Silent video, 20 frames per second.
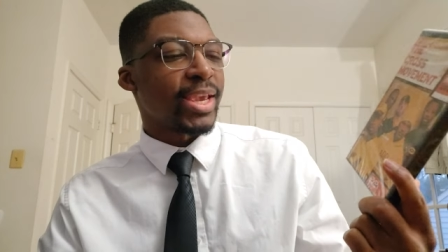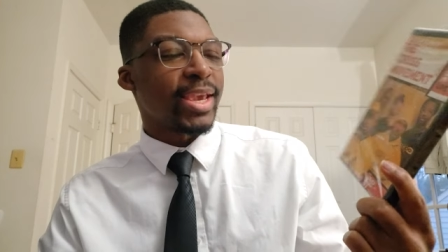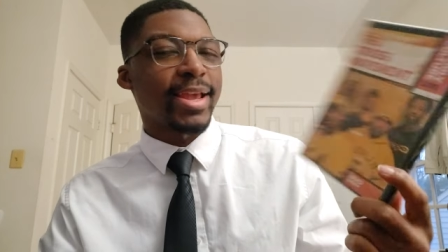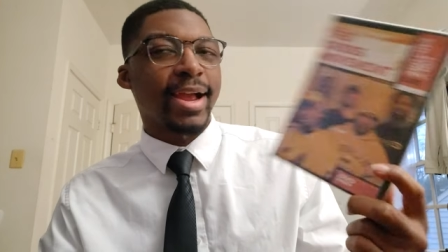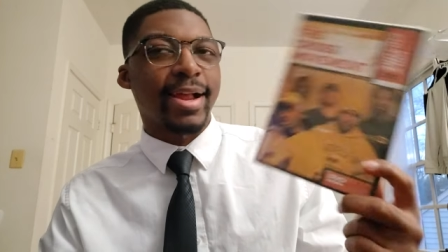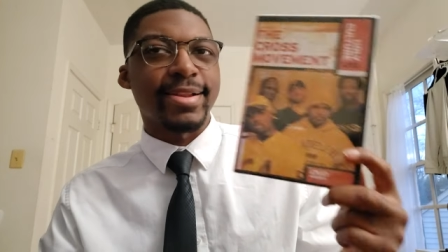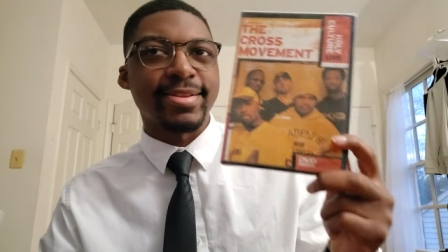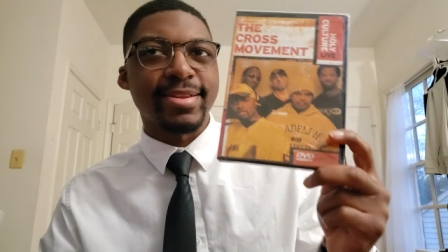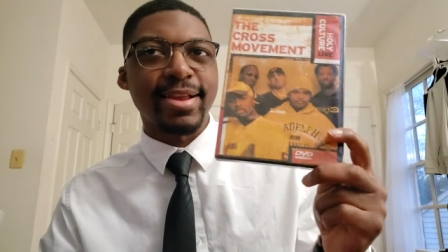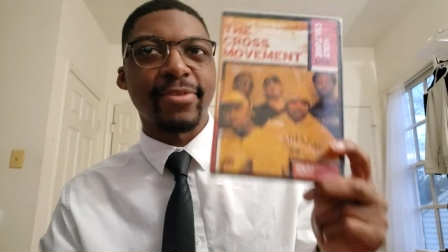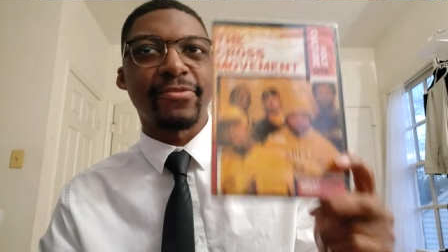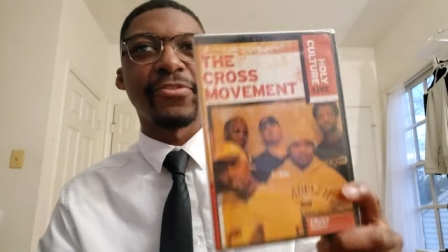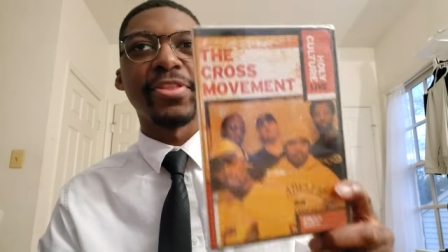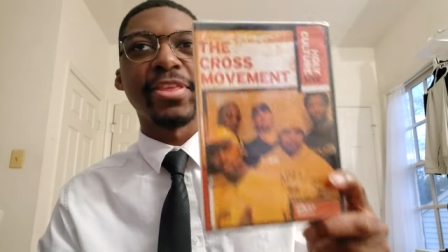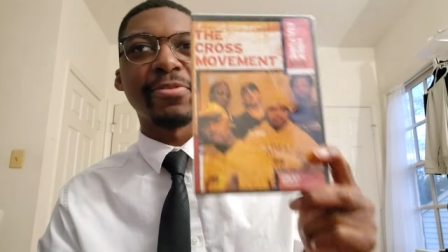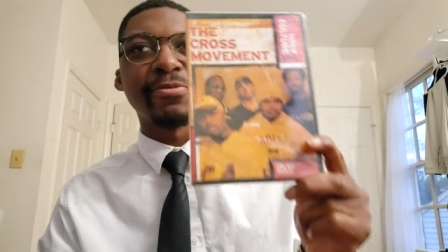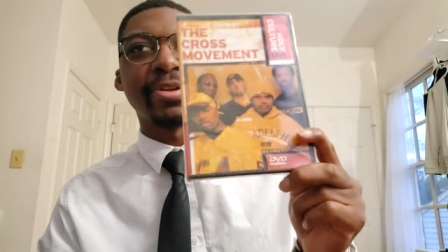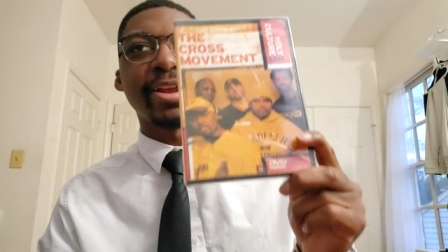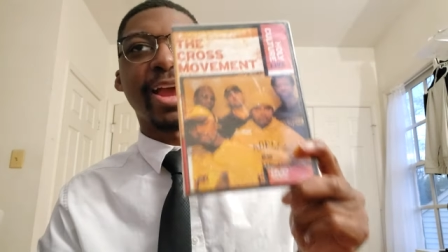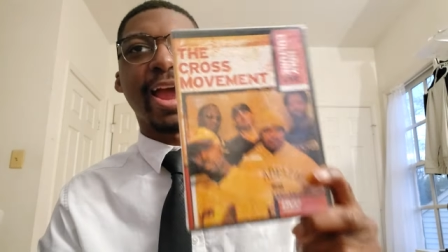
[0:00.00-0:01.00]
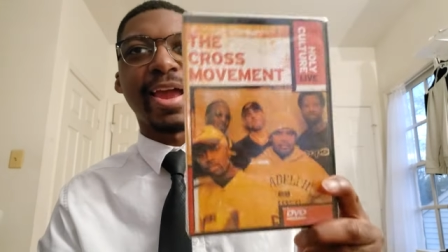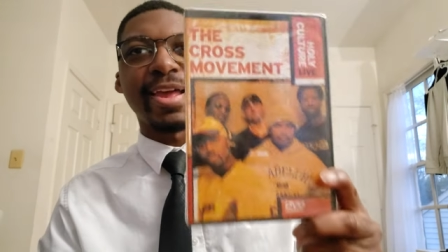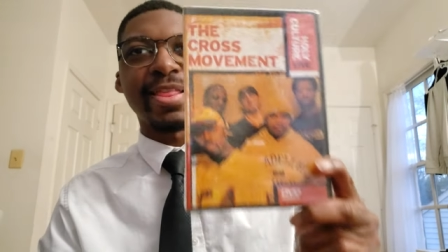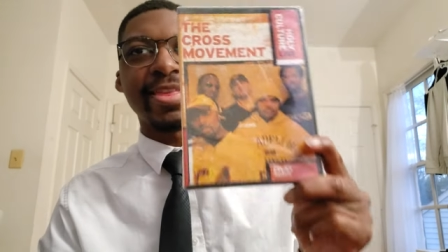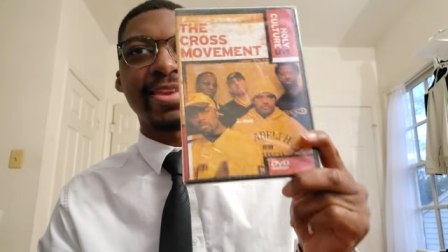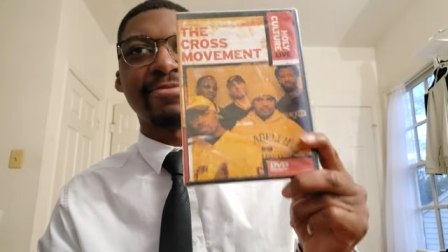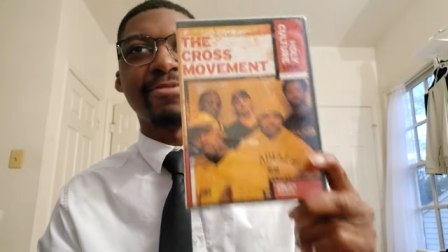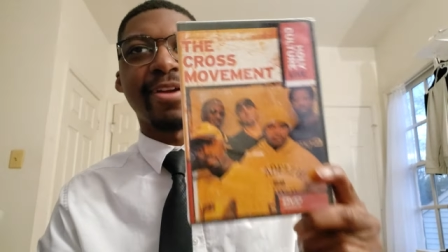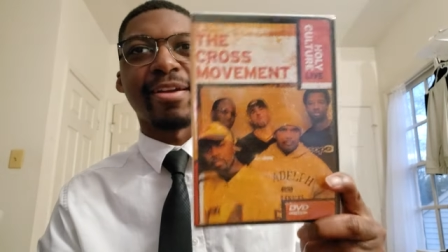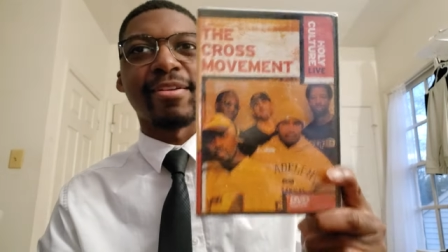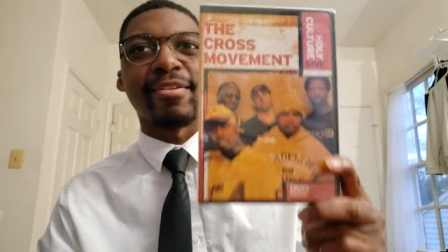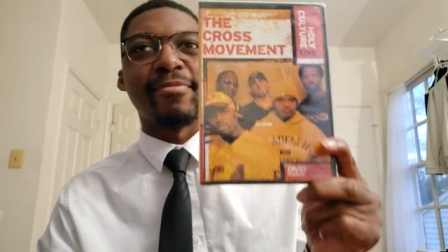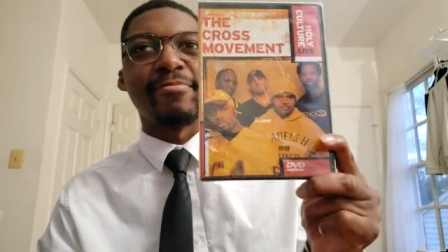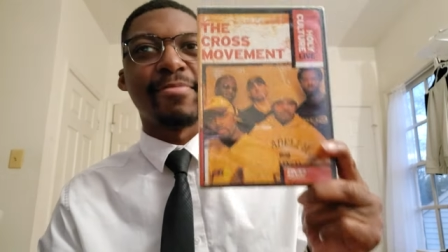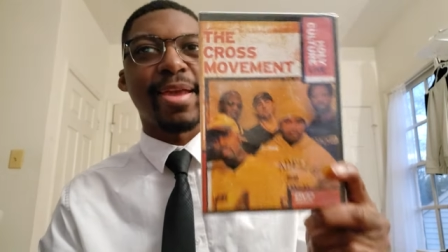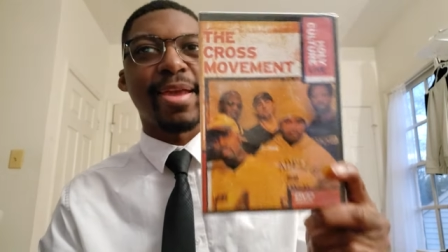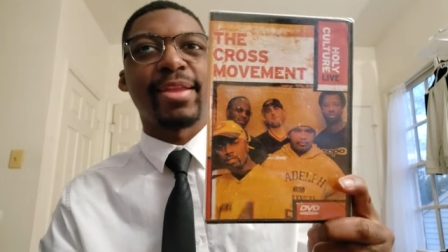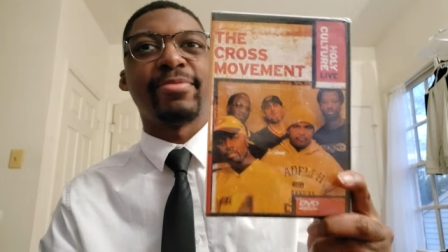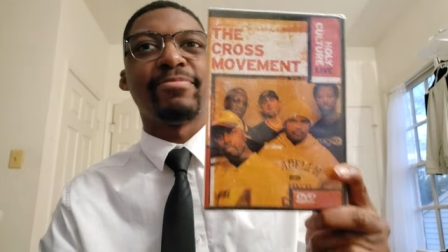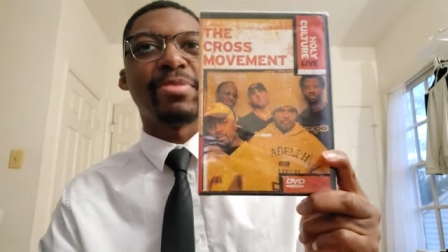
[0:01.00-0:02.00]
Yeah, I definitely would highly
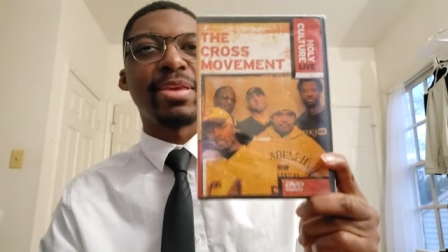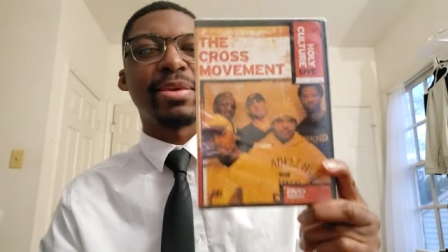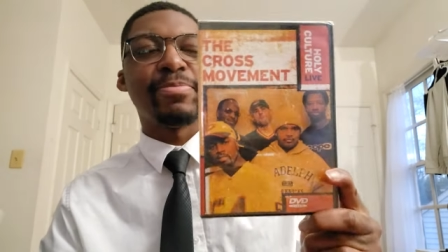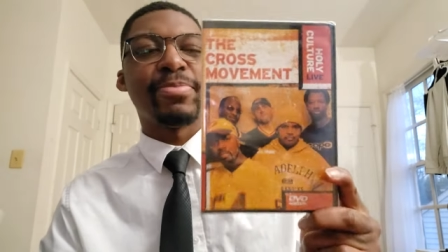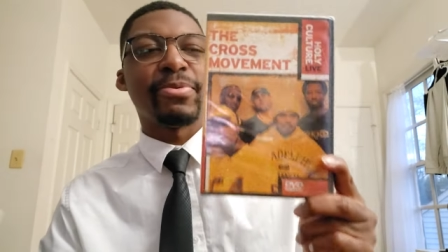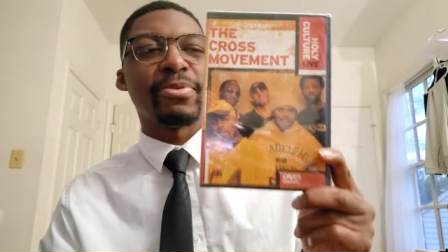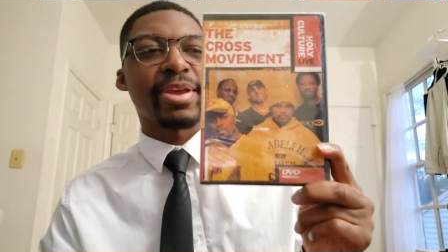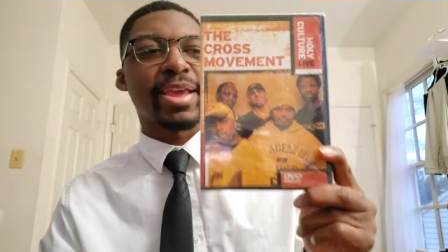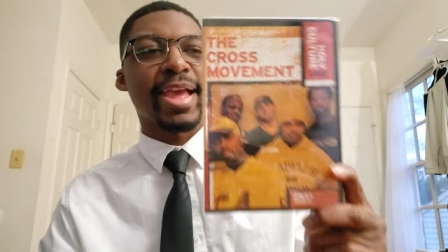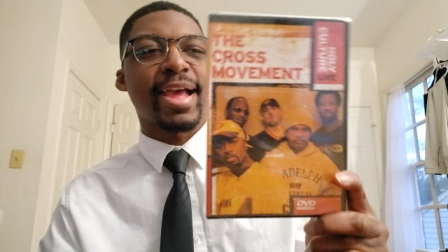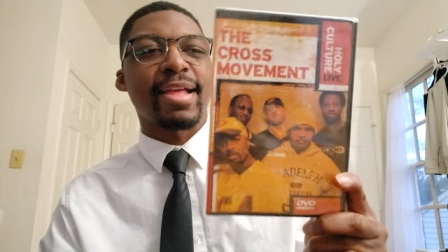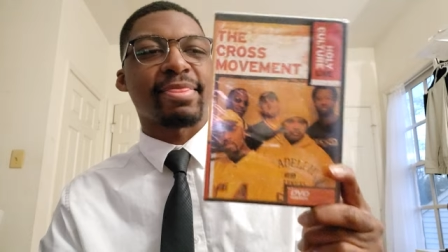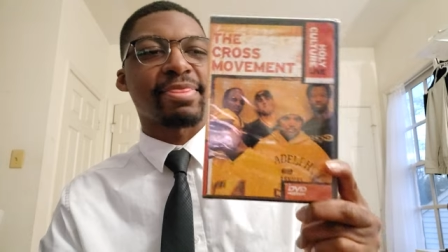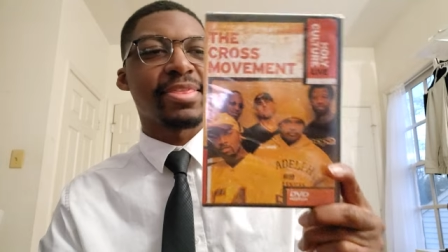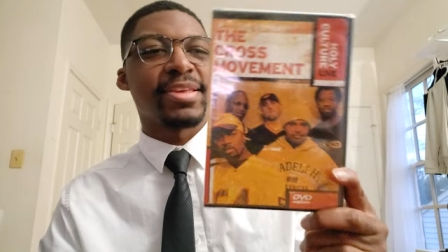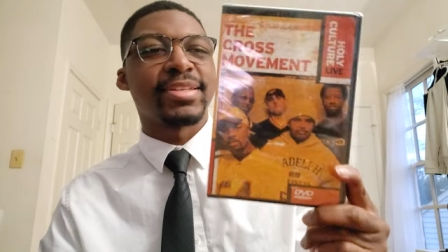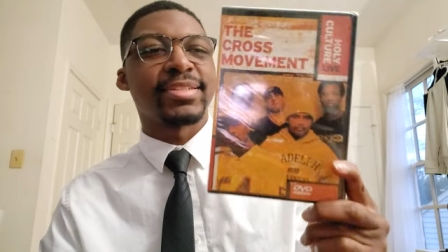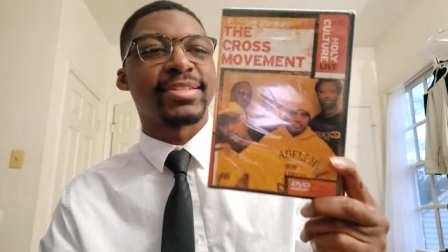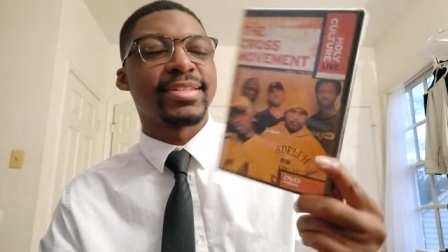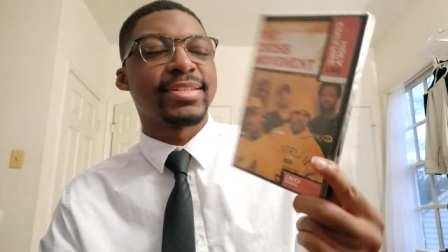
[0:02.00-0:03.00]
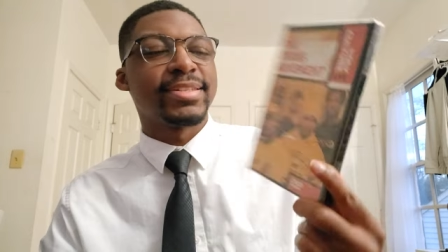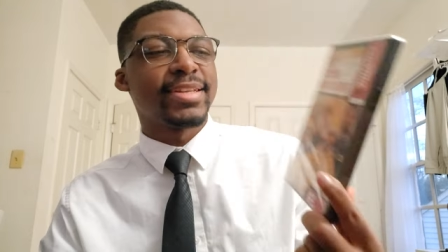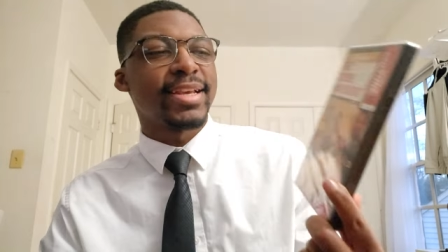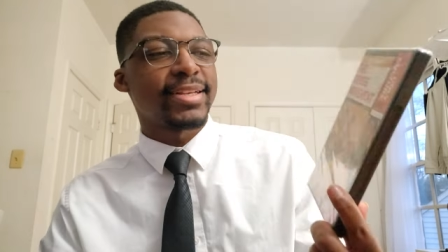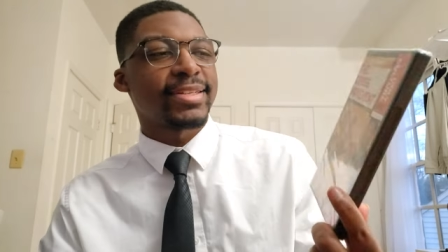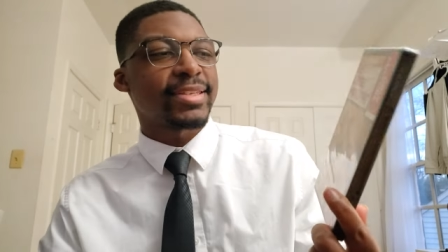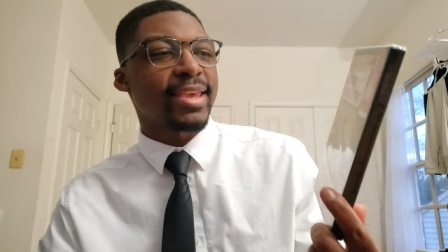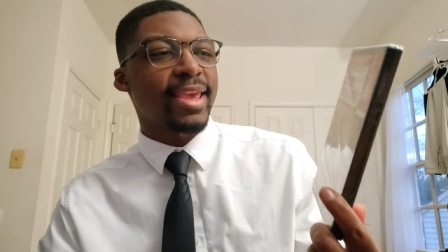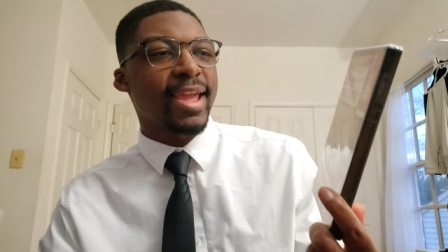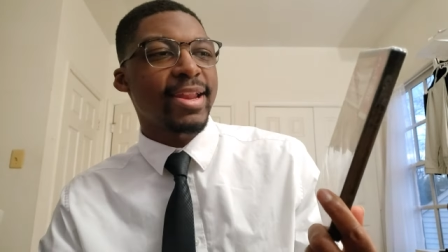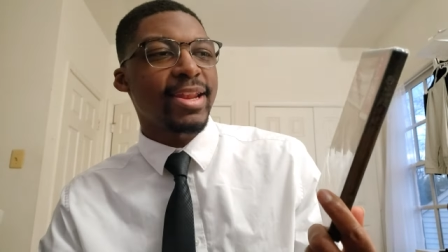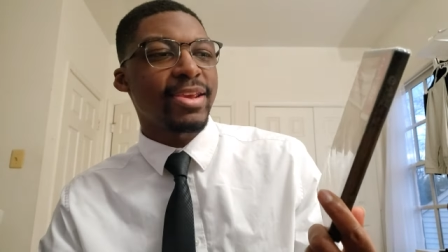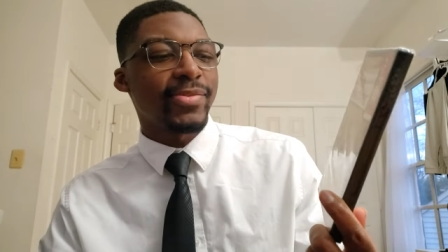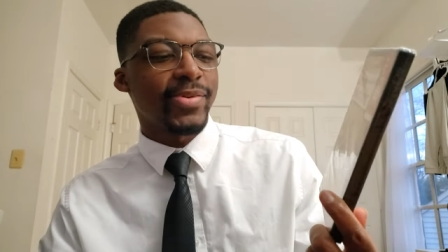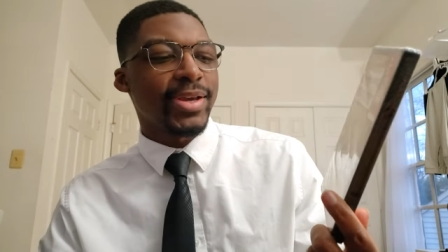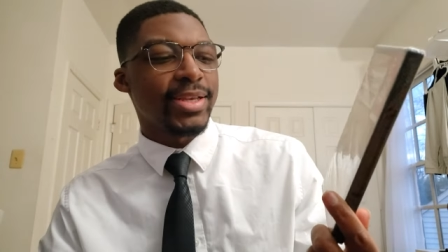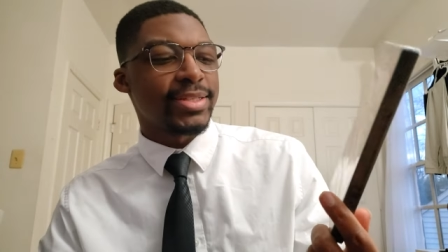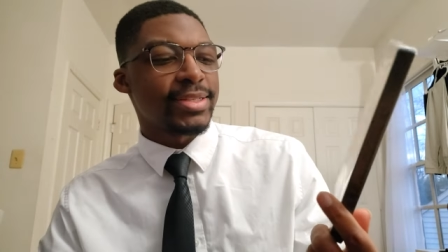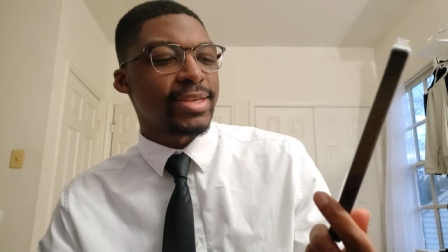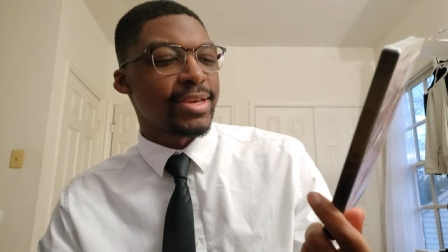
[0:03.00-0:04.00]
recommend people get this disc
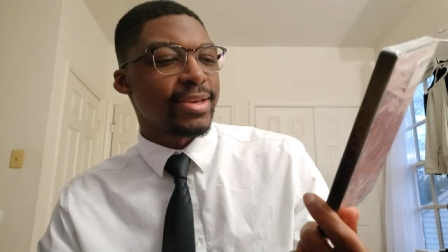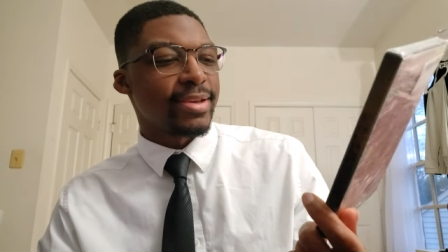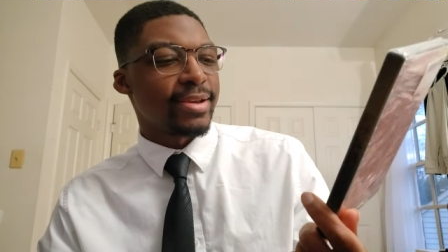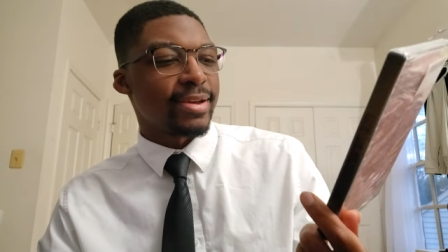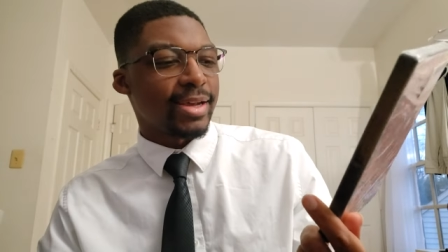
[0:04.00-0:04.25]
anyways,